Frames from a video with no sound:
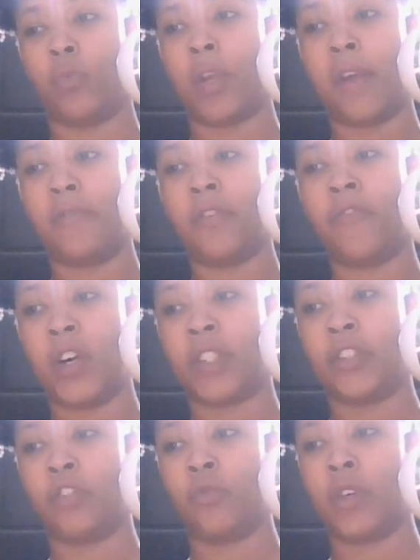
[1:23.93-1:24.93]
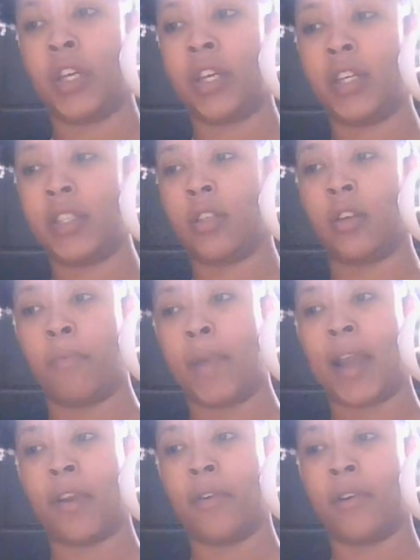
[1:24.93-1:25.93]
whatever the fuck they're doing, it's in the
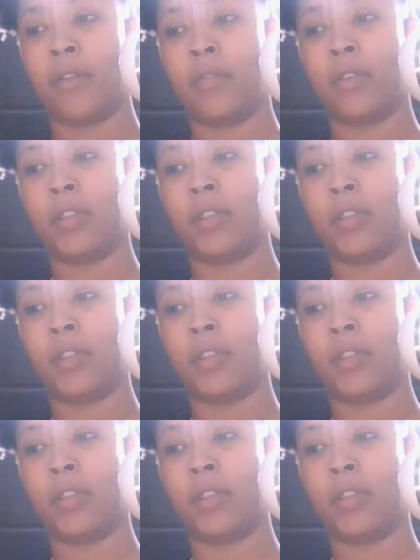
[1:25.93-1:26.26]
background.